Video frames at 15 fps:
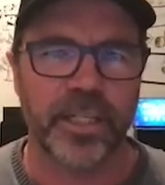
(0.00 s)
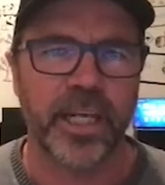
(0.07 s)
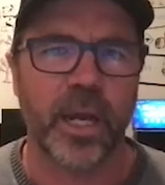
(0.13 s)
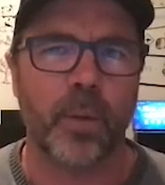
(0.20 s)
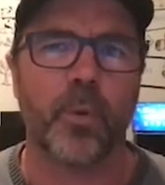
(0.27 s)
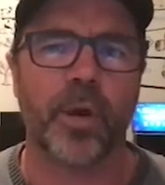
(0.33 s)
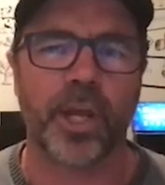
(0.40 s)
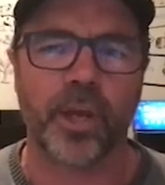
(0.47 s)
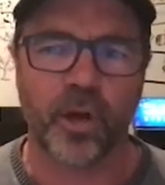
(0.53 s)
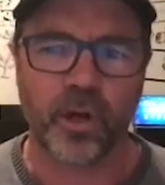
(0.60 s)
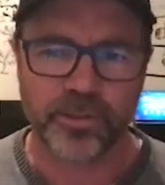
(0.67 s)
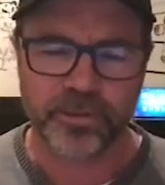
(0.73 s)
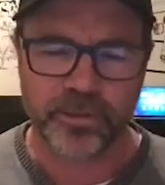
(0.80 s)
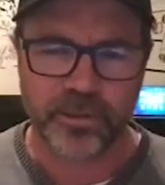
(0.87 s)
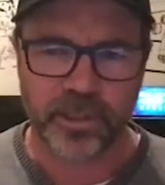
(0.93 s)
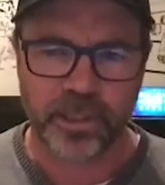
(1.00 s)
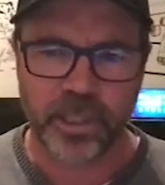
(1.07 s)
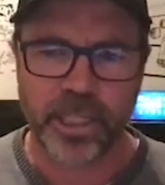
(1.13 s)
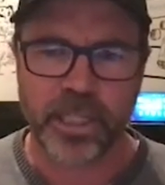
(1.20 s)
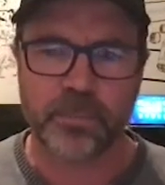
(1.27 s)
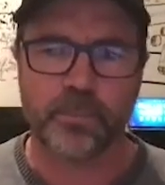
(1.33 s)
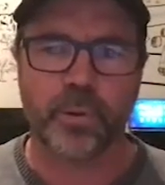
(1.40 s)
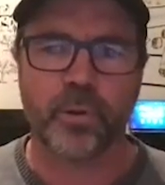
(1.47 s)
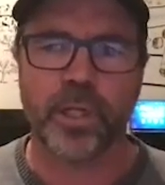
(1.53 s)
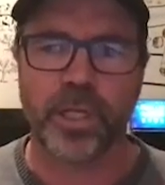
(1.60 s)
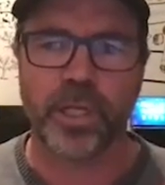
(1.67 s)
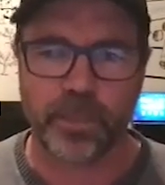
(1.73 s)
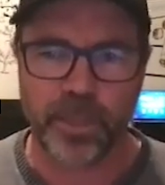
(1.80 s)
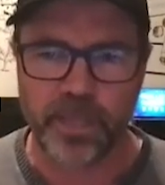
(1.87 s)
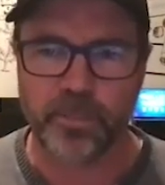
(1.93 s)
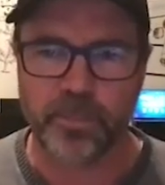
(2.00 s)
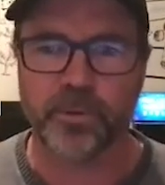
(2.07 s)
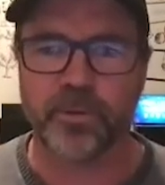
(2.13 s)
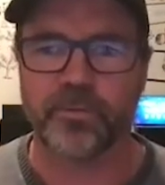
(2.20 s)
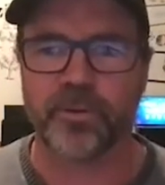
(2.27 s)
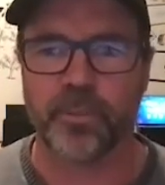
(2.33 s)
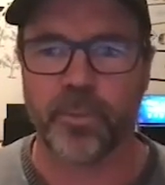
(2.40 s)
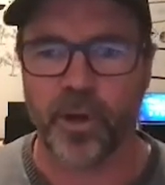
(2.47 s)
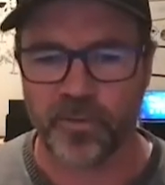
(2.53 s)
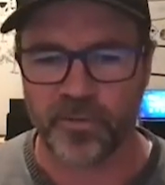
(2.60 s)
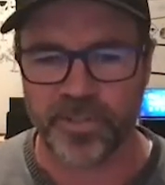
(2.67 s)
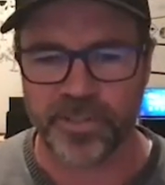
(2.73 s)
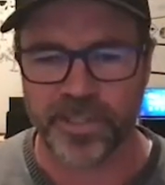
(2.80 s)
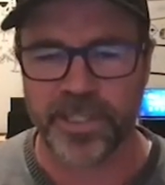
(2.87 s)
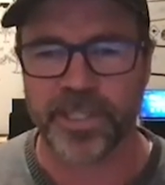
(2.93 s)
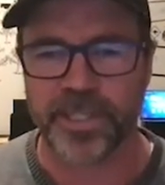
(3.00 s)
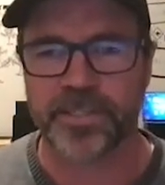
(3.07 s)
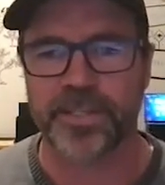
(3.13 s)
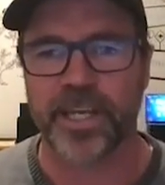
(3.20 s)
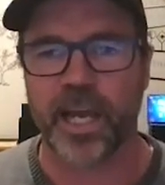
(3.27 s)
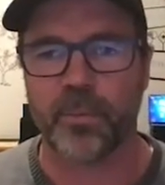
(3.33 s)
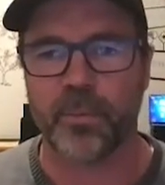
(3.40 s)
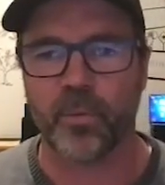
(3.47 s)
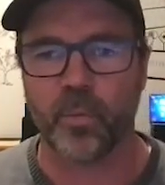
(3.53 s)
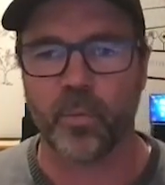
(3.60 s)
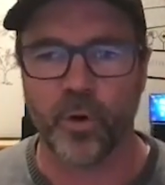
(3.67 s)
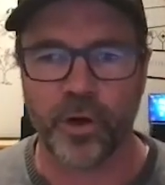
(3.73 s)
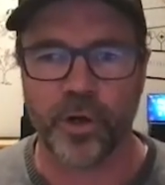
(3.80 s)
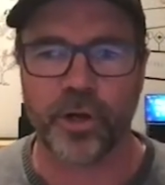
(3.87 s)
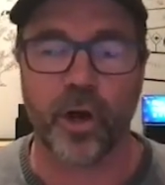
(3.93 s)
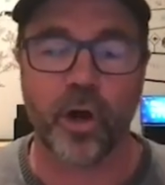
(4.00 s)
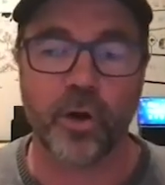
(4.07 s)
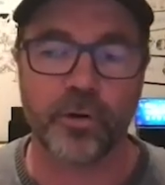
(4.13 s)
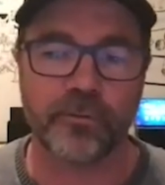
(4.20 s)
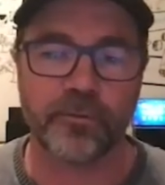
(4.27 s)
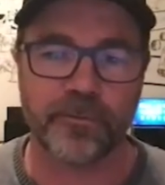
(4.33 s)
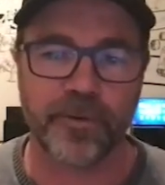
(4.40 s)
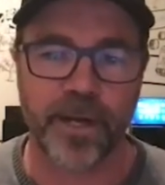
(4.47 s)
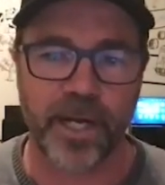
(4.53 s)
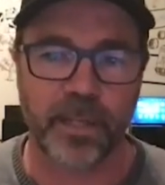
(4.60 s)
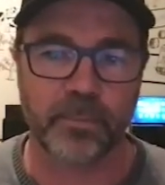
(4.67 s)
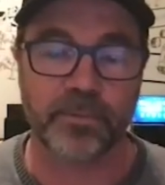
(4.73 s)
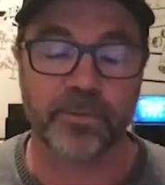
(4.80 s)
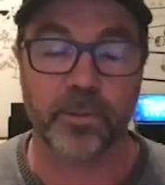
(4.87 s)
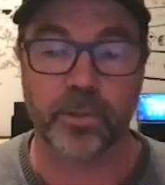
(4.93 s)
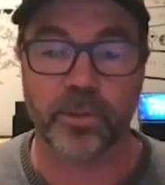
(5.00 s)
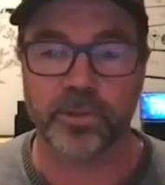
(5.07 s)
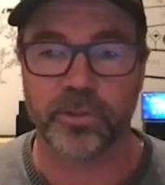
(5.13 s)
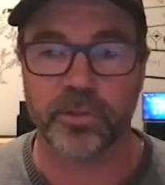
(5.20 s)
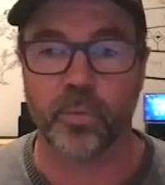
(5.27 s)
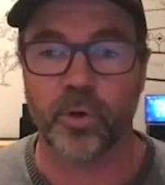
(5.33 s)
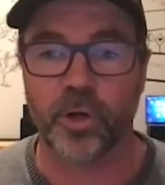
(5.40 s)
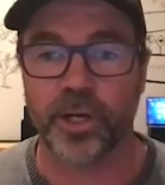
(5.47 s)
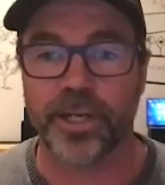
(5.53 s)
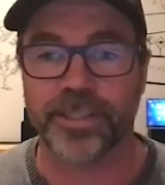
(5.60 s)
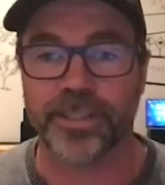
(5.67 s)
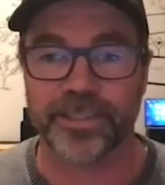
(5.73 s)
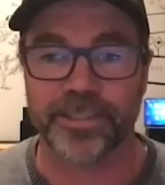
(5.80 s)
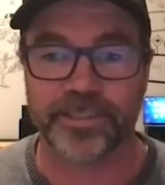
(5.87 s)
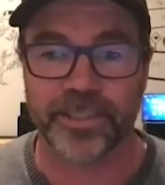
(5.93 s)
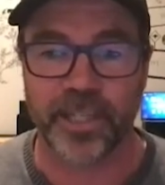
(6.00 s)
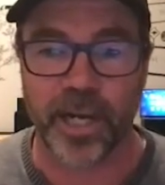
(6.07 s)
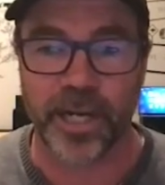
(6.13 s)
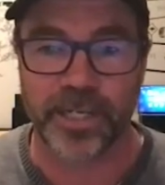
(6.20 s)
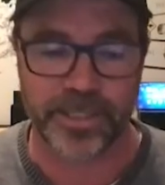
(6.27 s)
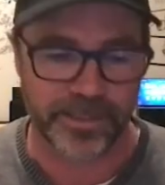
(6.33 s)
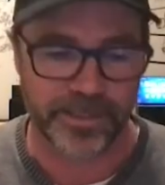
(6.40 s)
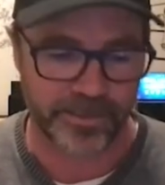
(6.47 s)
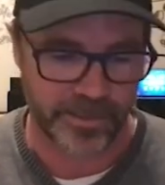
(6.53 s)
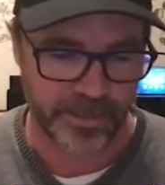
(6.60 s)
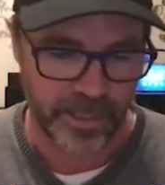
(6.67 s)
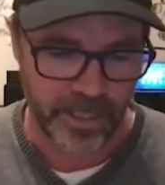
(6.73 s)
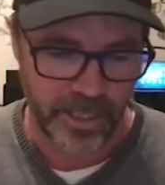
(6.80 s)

and we're constantly pulling people from overseas to come and work on farms or to work as a scientist.